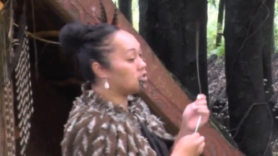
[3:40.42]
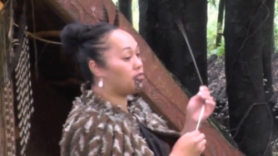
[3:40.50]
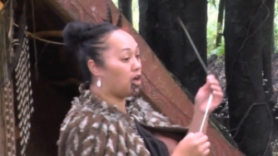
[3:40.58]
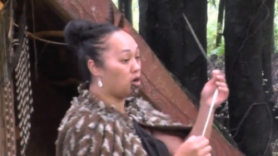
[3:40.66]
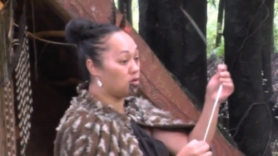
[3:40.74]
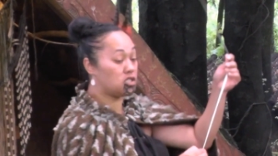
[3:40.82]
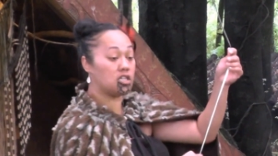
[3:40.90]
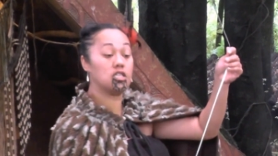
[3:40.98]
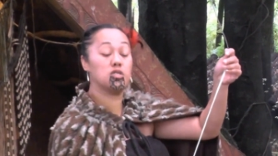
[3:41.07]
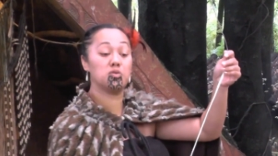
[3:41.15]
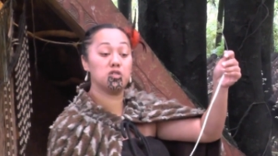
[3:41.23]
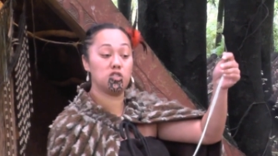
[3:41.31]
of old. So
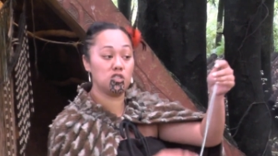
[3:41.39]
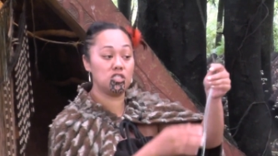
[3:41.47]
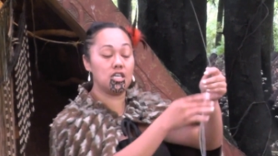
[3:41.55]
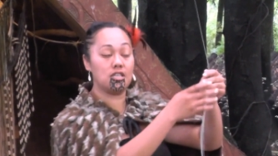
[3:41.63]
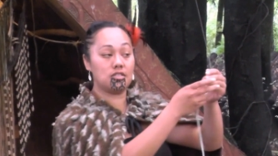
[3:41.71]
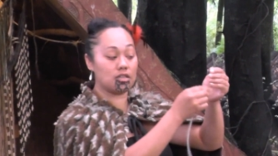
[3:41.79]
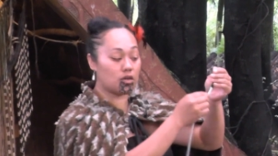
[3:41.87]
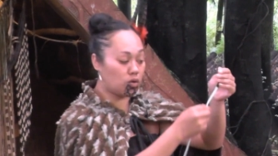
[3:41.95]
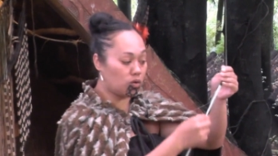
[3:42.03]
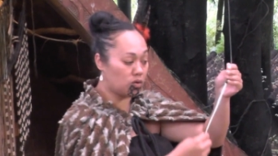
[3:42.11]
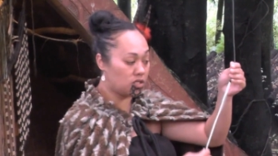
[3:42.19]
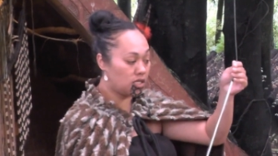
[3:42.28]
this was used as the
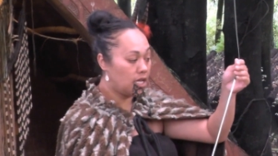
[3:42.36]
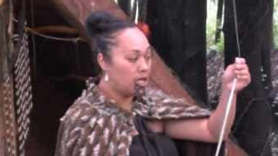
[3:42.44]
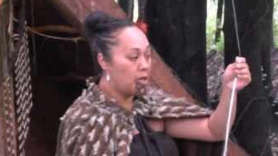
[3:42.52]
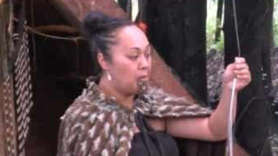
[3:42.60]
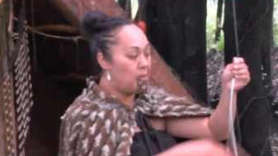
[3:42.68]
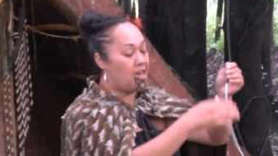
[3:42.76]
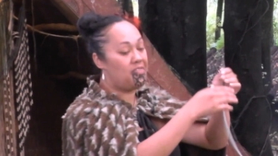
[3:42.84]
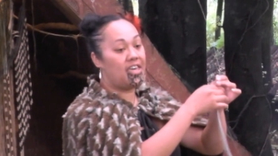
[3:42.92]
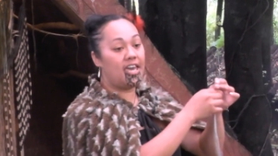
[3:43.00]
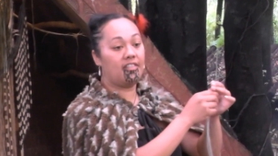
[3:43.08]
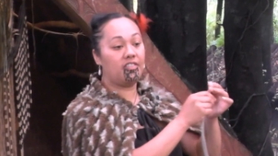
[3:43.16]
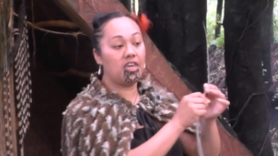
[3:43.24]
cord. And
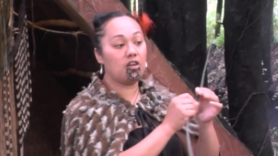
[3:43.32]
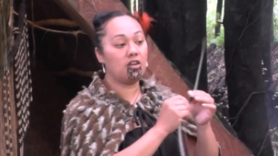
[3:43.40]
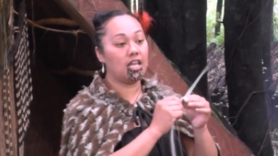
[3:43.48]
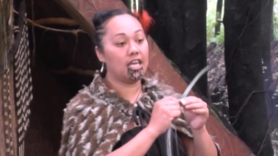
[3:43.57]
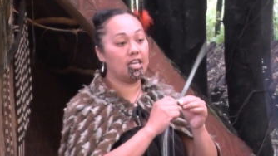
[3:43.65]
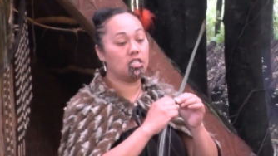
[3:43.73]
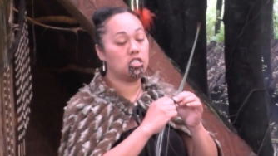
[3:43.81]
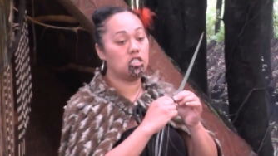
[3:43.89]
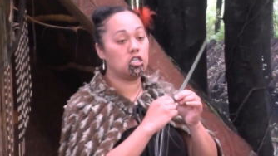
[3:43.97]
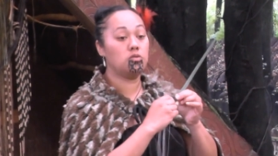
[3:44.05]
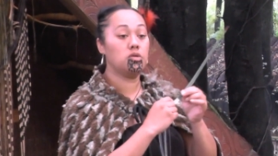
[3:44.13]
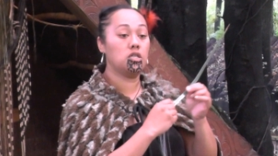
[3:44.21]
that there, ladies and
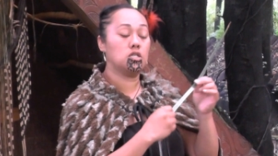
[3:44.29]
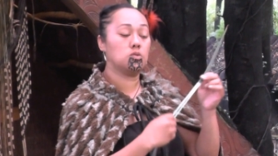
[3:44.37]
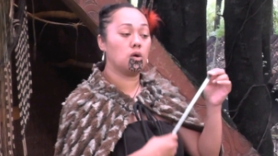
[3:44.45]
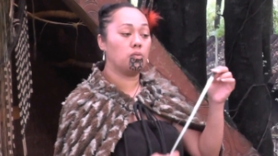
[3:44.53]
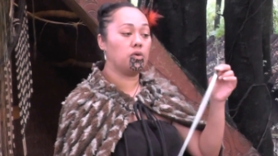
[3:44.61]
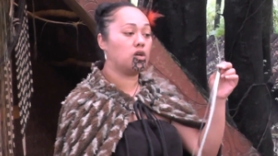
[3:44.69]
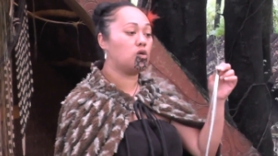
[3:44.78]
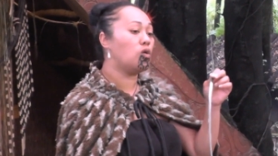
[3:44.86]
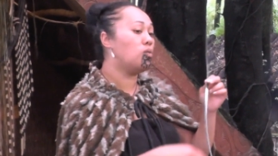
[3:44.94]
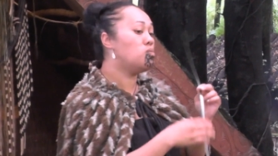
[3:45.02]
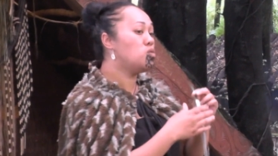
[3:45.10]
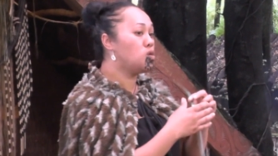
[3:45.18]
gentlemen, is what we
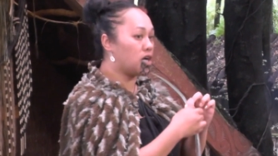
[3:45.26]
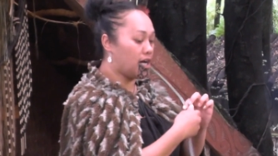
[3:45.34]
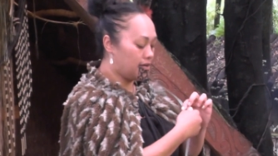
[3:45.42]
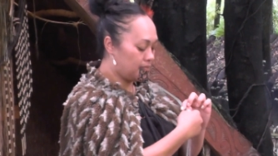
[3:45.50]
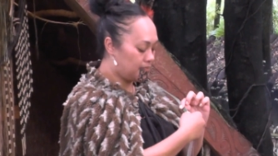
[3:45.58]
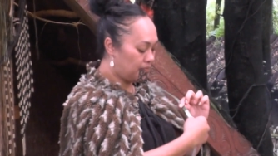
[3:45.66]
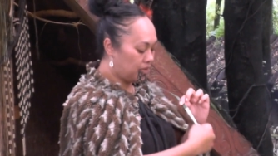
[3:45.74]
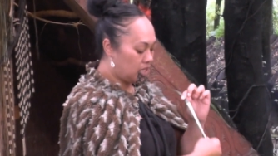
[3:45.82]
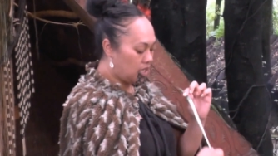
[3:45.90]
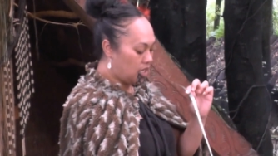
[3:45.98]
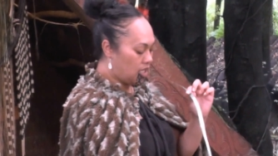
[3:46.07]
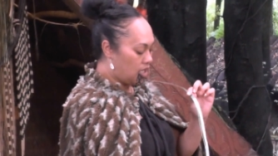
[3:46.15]
call muka.
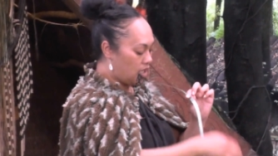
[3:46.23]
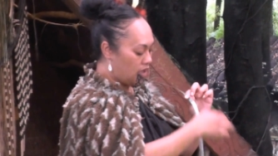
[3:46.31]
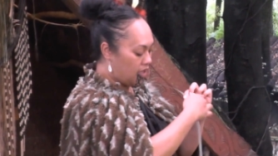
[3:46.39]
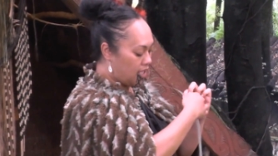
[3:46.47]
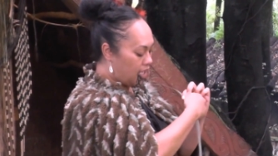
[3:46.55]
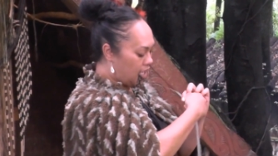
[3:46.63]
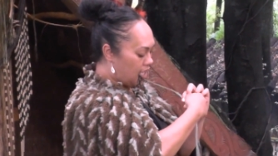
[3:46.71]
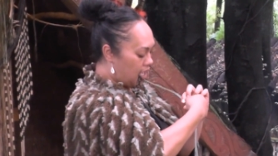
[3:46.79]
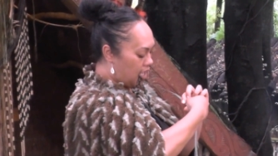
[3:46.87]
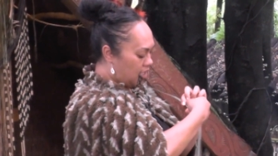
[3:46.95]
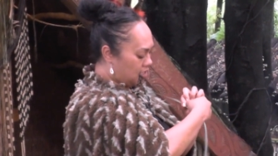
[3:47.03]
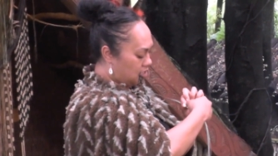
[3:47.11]
Okay,
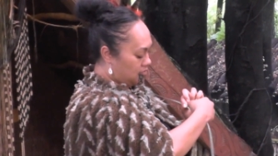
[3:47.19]
and